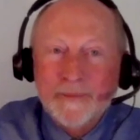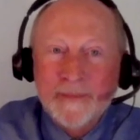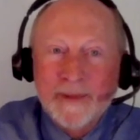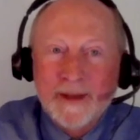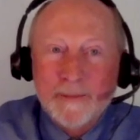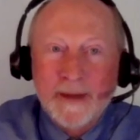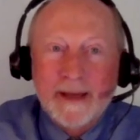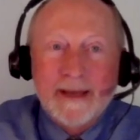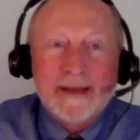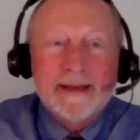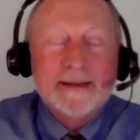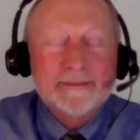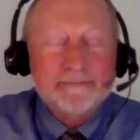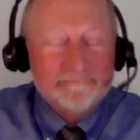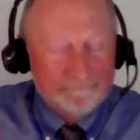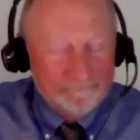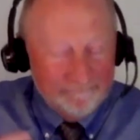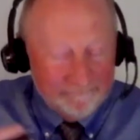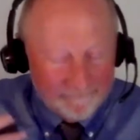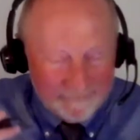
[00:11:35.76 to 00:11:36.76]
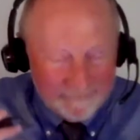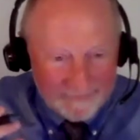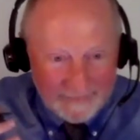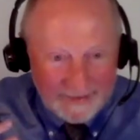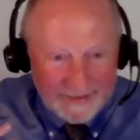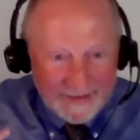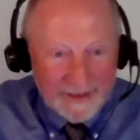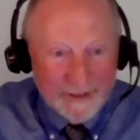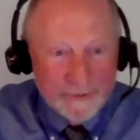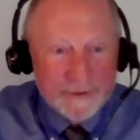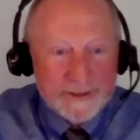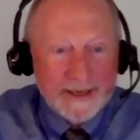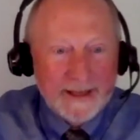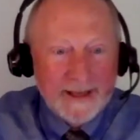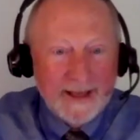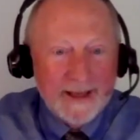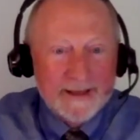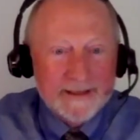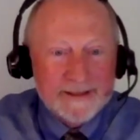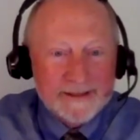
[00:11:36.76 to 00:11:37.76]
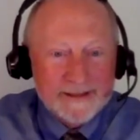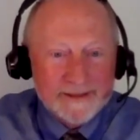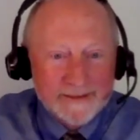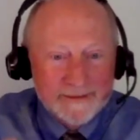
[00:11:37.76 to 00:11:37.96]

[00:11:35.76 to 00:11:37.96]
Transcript: But here was a case.